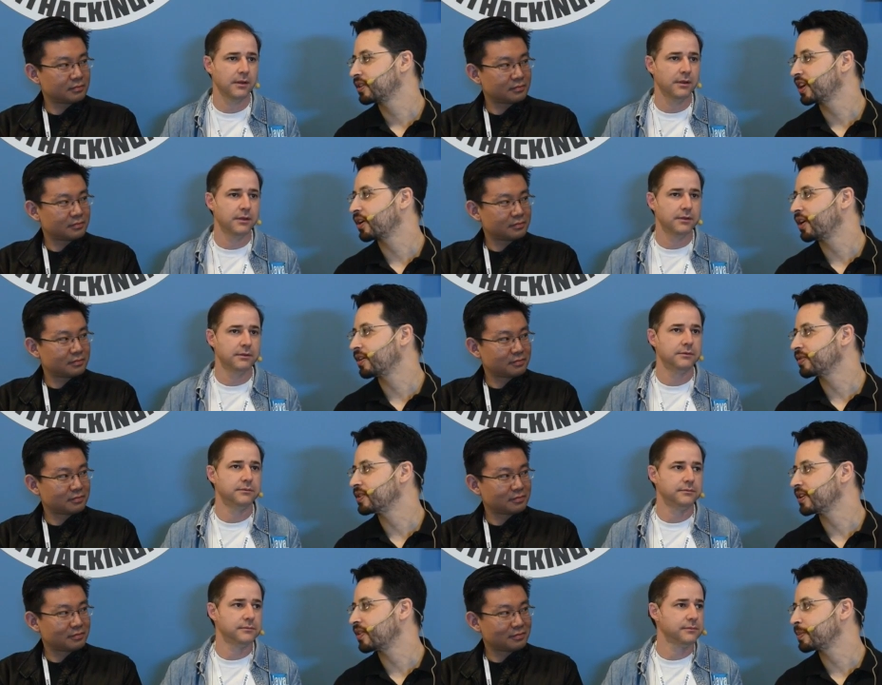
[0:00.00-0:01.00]
Speaker 1: kick off
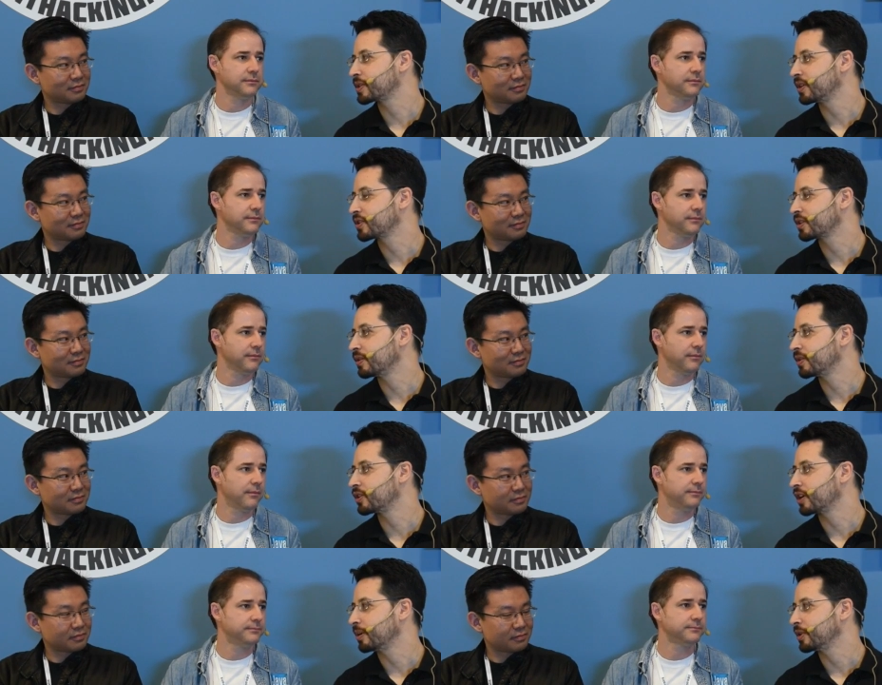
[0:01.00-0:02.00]
a DevOps initiative in
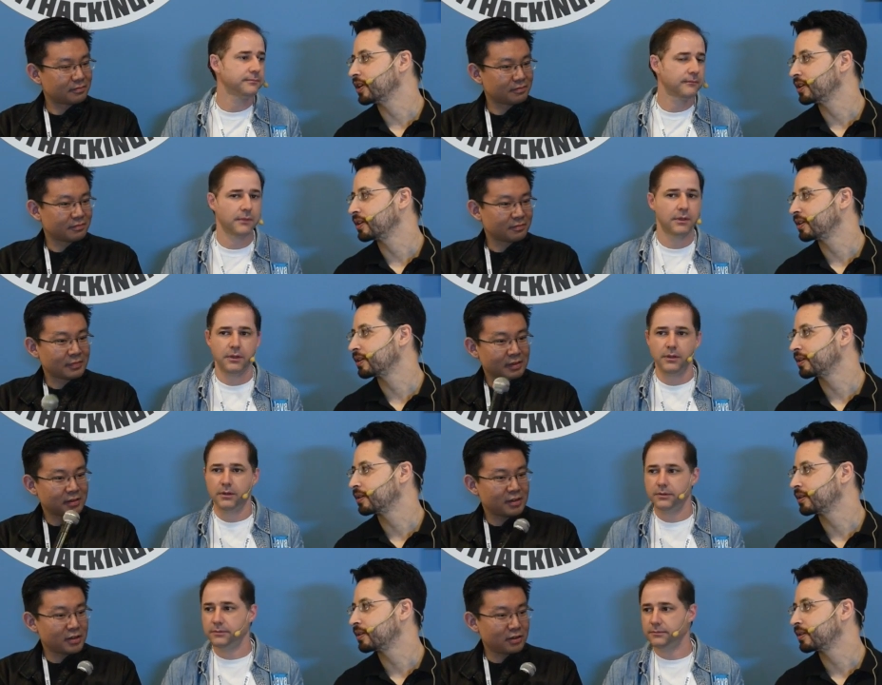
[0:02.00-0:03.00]
their company?
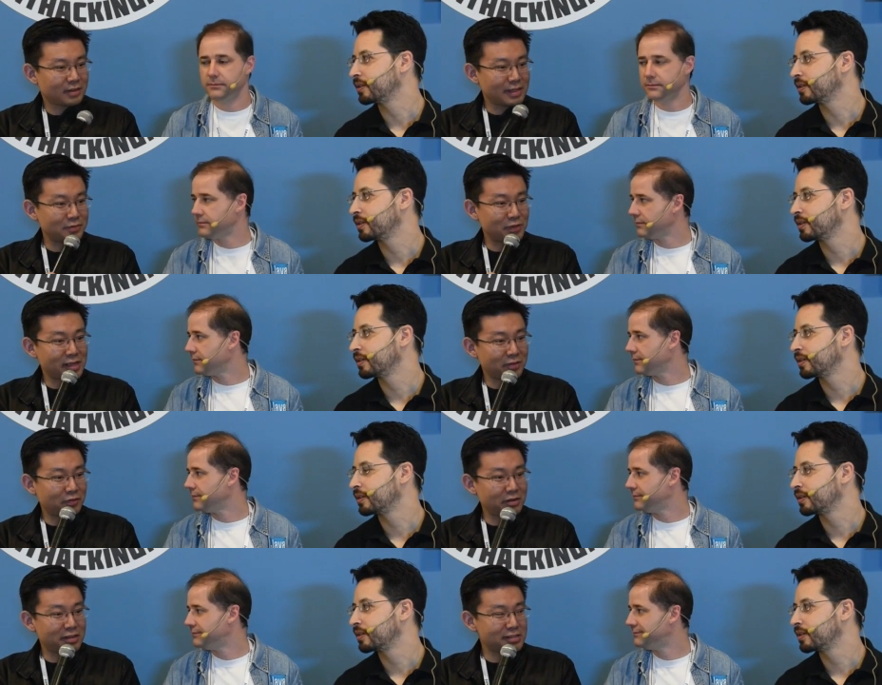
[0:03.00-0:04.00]
Speaker 2: Uh, that's a
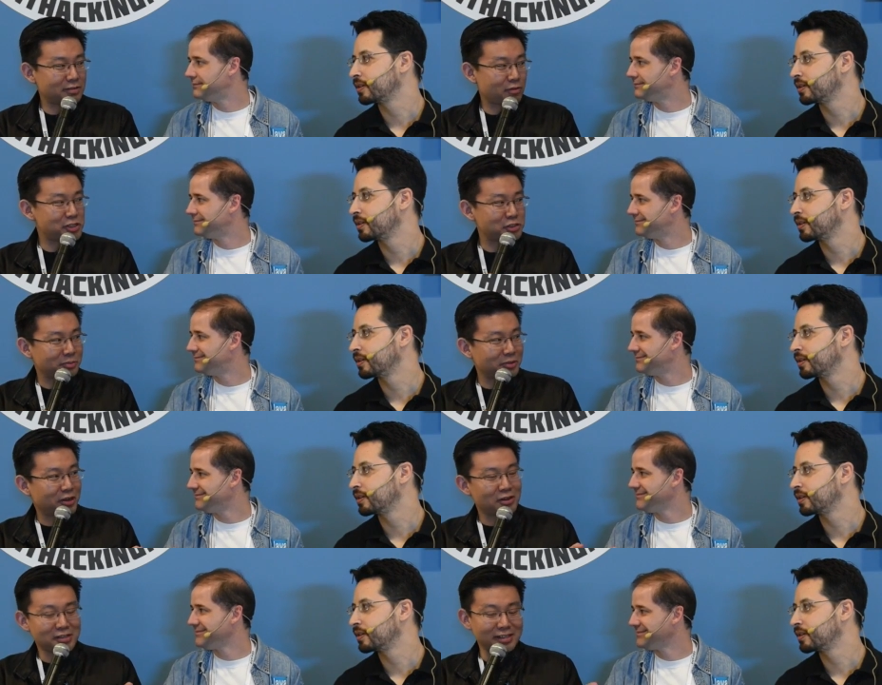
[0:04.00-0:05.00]
very interesting question
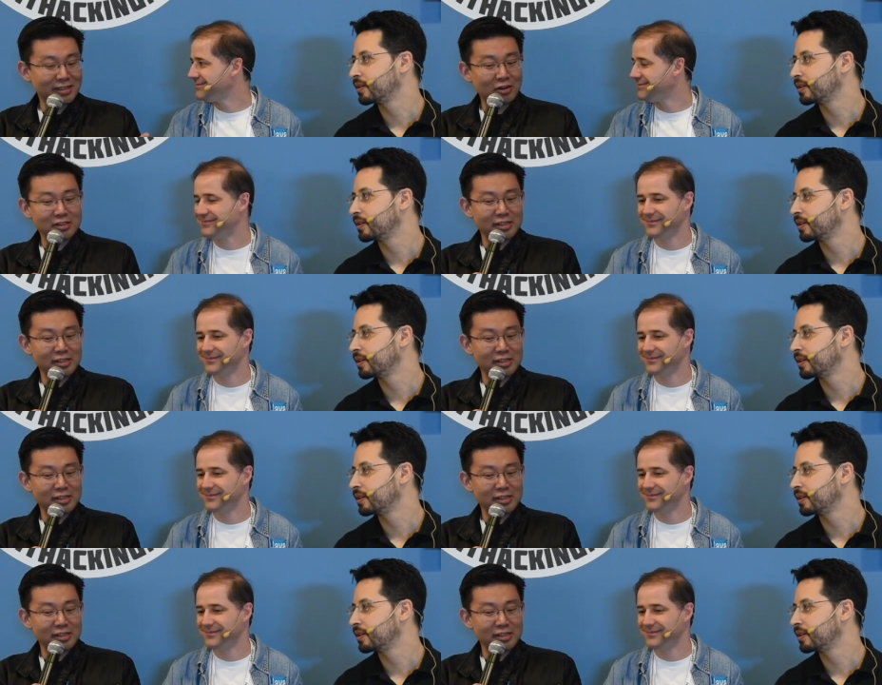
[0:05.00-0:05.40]
because in our